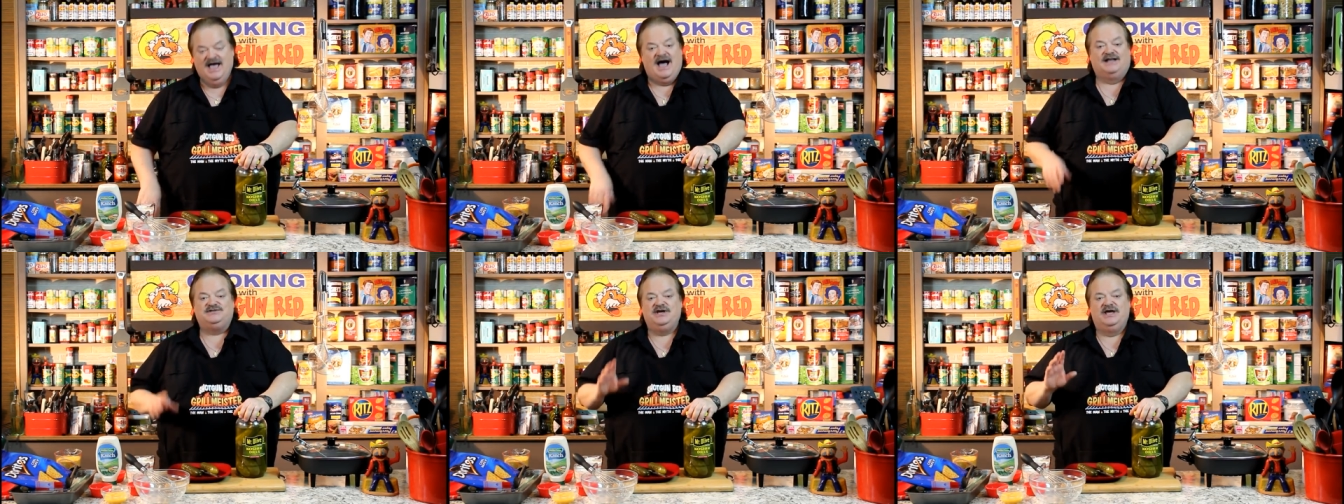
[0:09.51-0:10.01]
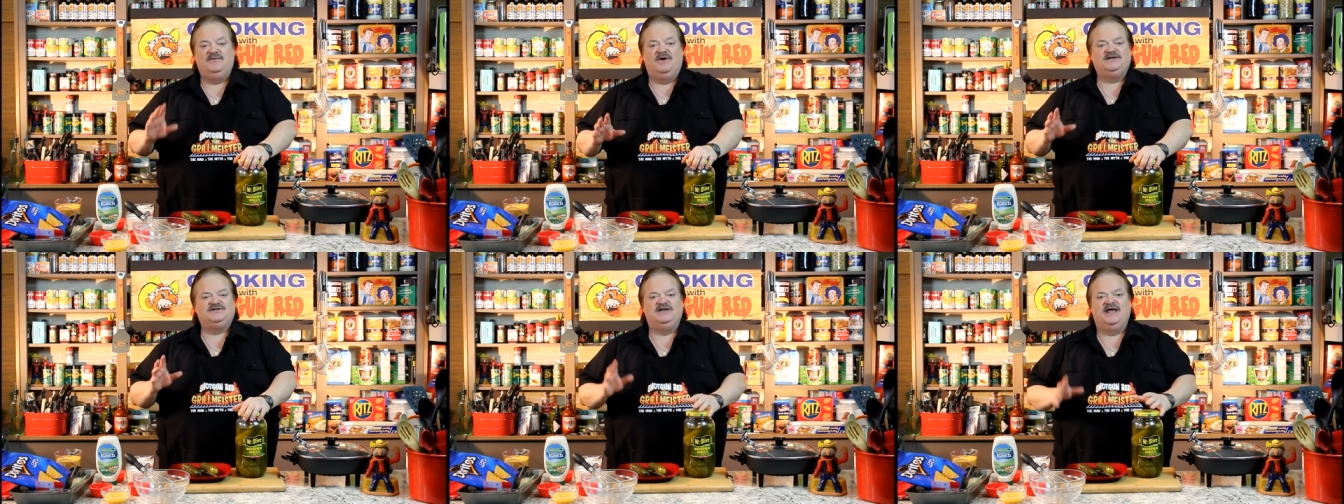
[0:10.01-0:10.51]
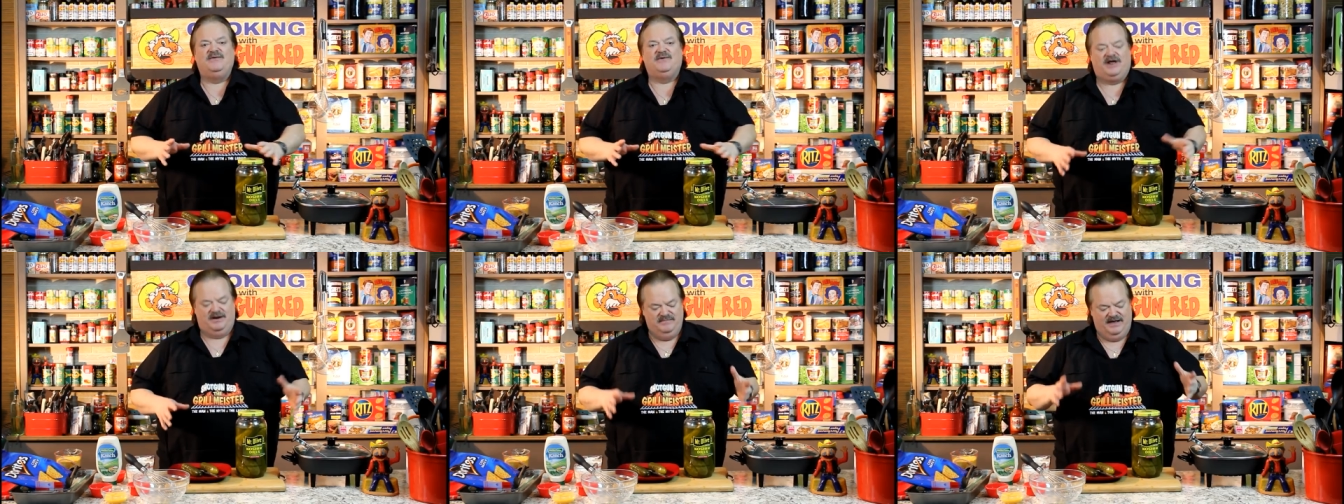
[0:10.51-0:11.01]
I'll tell you what, today we're
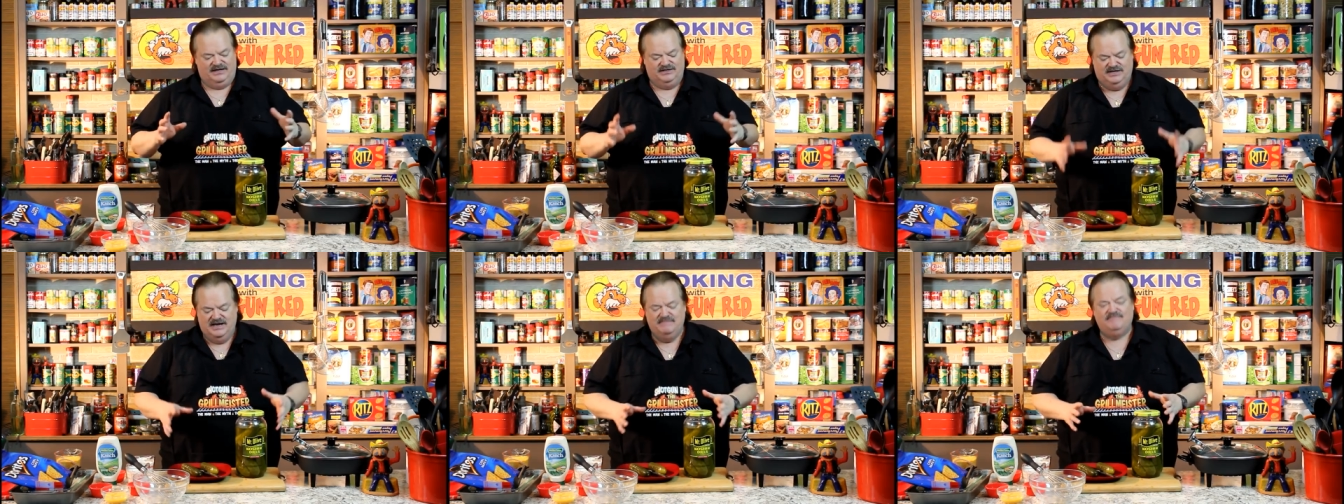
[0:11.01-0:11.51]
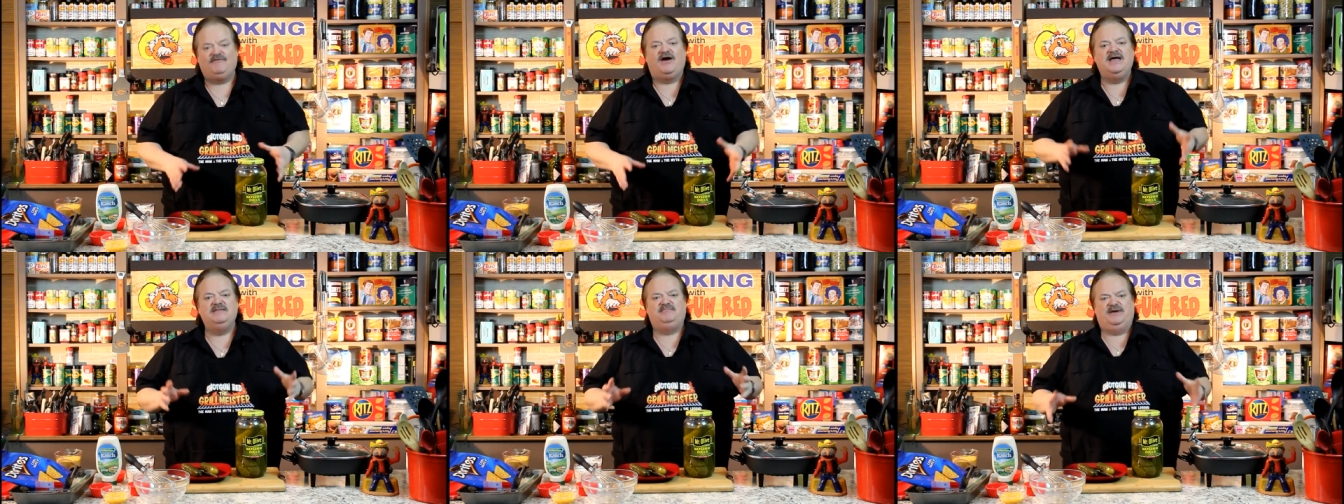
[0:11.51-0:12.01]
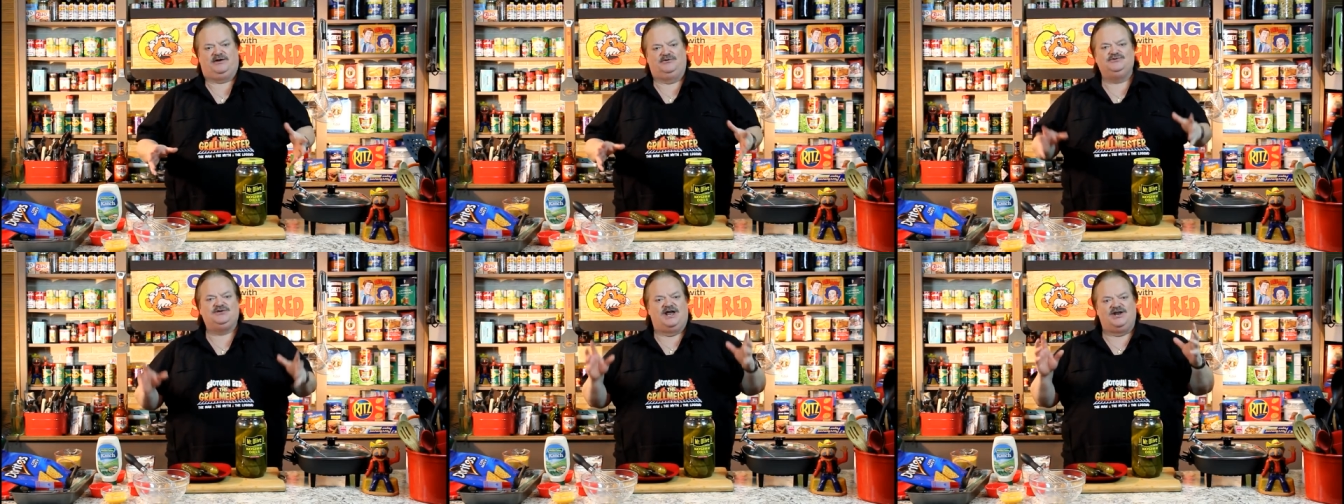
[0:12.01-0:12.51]
going to make deep fried
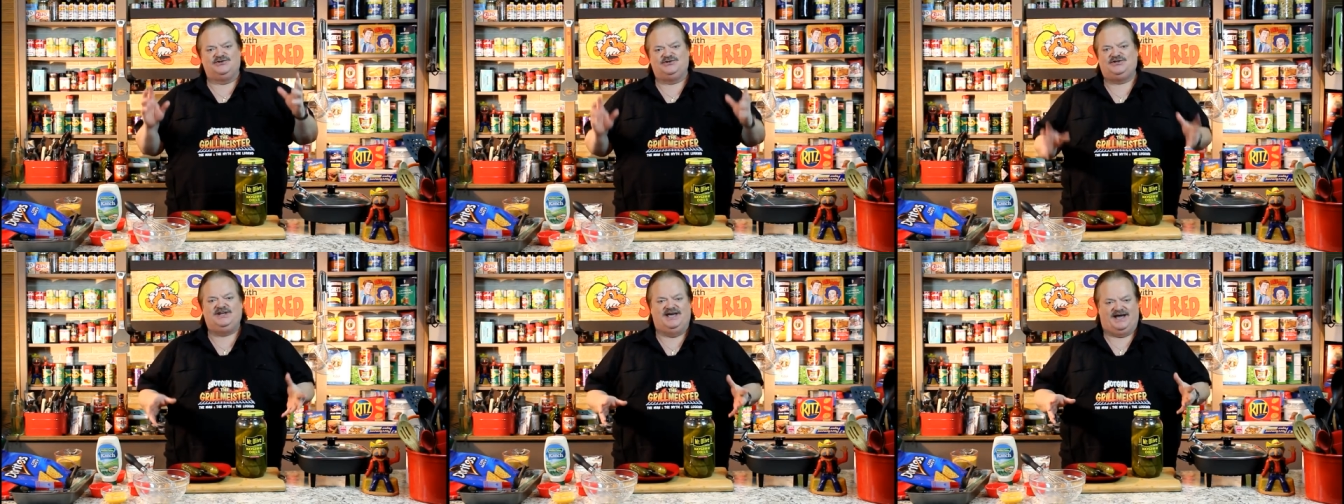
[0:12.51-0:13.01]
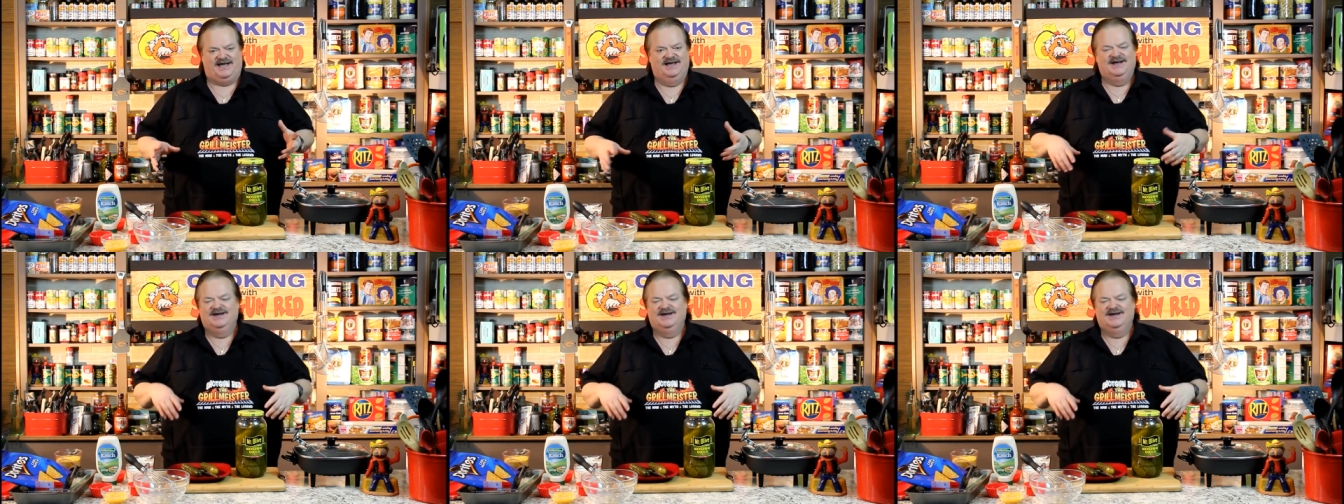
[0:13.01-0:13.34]
pickles on a stick.